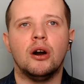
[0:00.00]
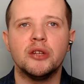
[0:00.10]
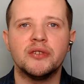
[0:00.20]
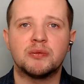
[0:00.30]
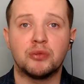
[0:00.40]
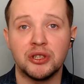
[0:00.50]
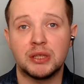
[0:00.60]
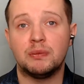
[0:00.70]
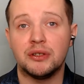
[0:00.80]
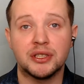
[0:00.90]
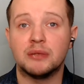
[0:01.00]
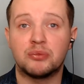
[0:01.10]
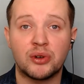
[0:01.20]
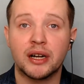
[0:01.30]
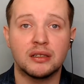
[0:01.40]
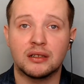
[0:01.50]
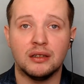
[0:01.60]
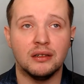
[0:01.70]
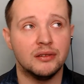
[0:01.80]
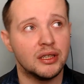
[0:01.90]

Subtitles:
all of these principles in practical,